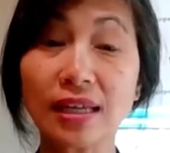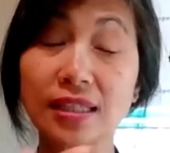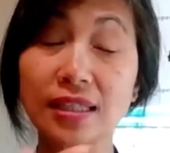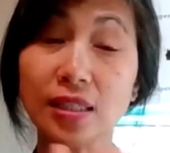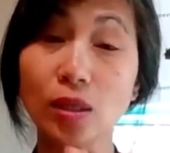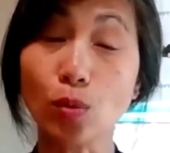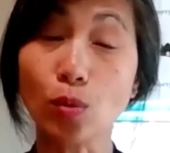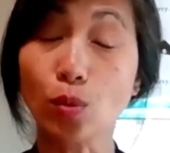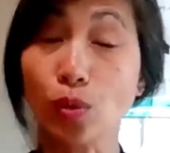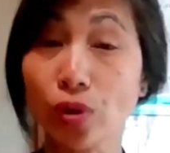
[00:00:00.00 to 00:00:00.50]

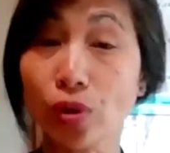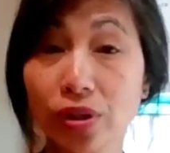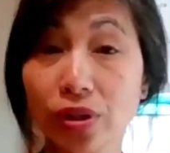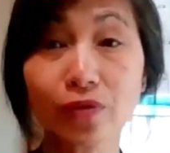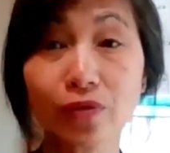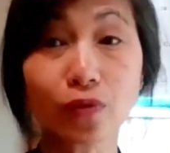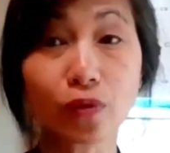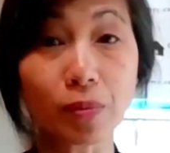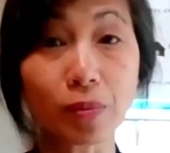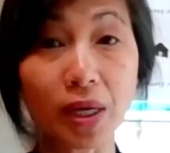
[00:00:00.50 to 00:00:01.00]
Is it worth
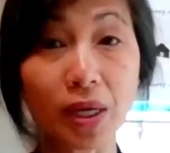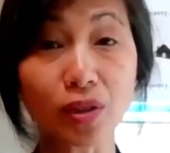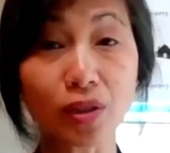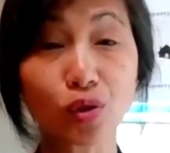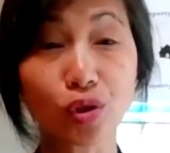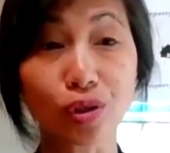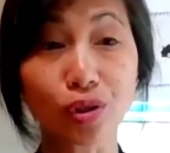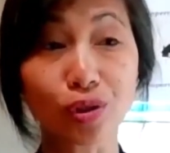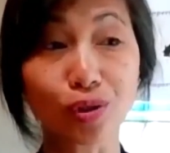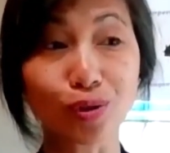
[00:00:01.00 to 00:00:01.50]
it for me
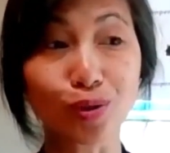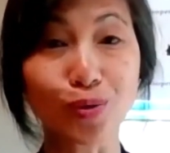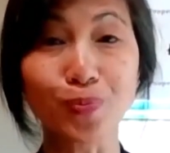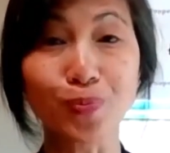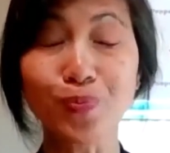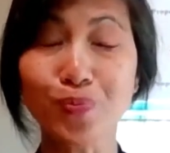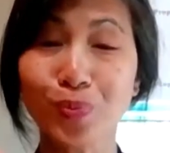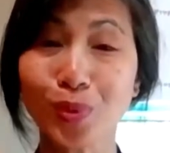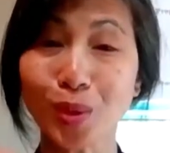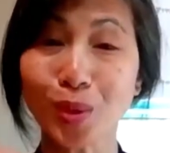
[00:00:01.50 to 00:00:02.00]
to
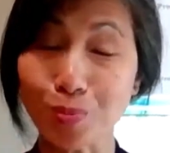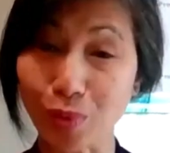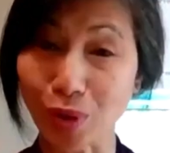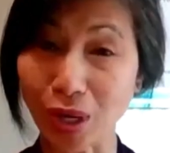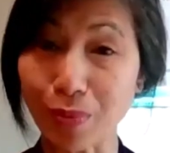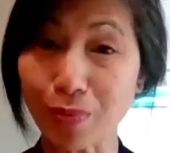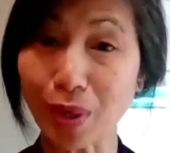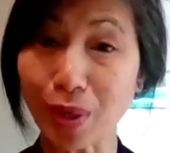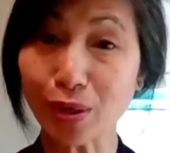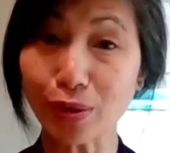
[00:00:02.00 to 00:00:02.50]

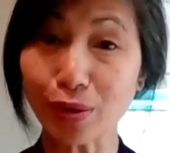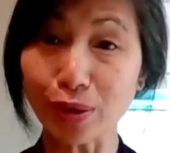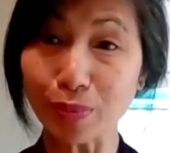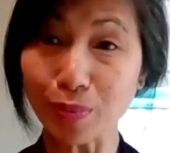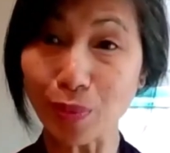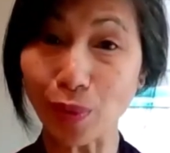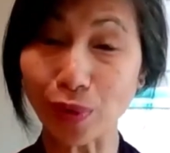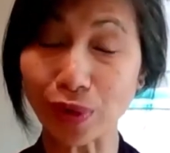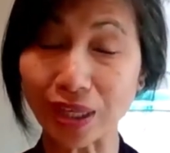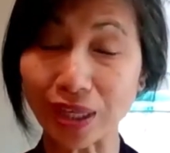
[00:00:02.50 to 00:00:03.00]
break my current
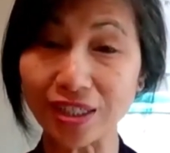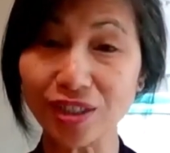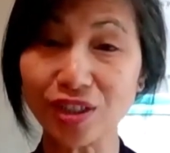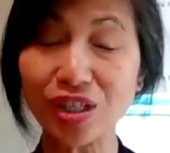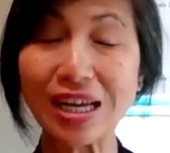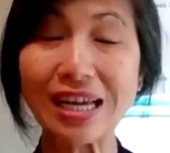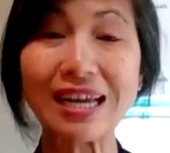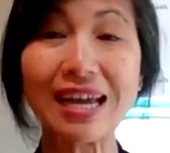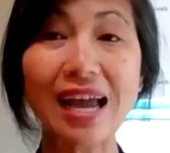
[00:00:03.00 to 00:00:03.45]
mortgage